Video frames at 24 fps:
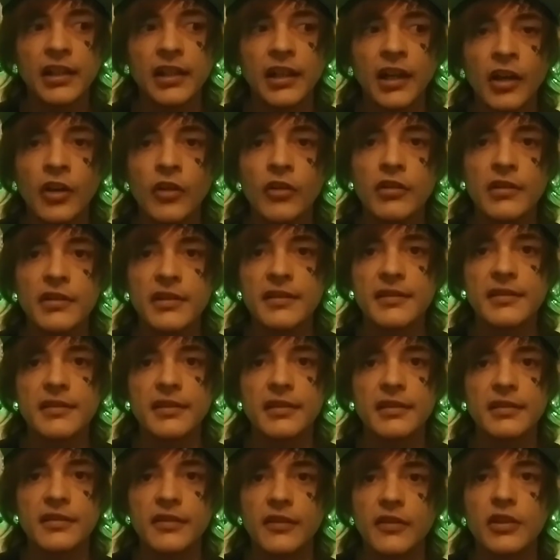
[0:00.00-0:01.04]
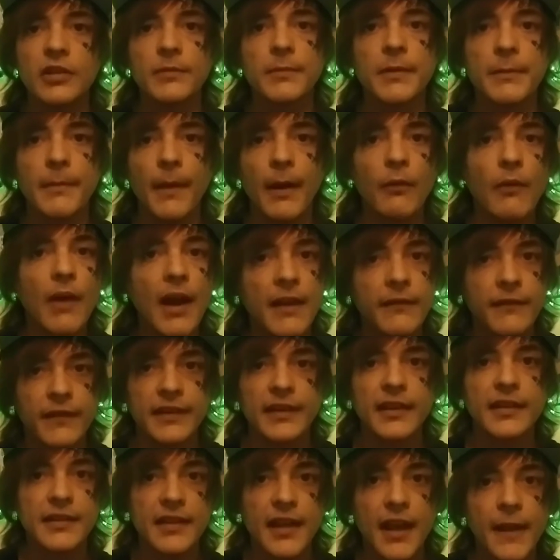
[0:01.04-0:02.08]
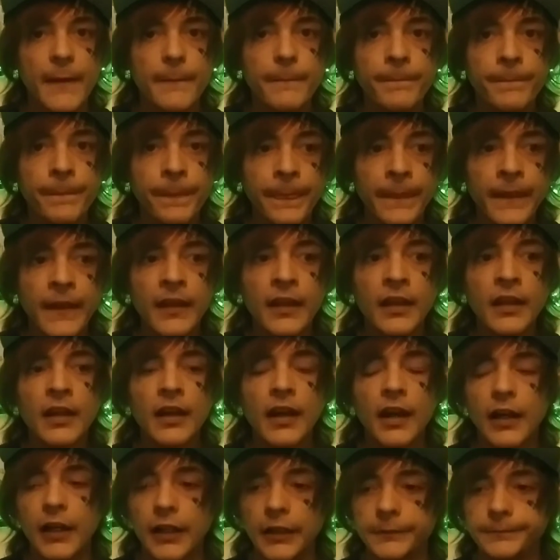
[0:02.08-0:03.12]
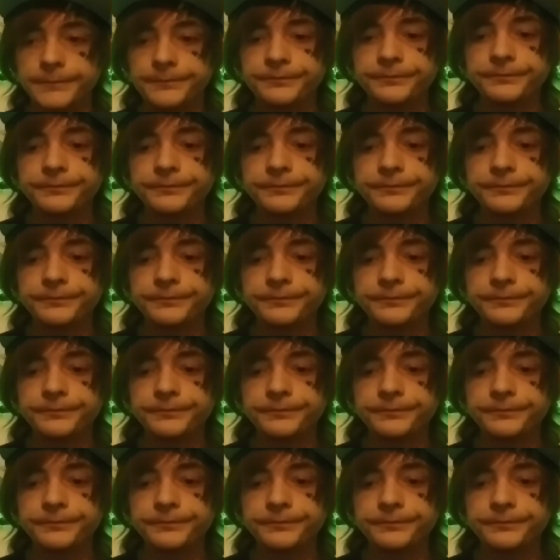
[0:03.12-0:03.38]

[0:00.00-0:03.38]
who was soon to be my wife at the time. Um,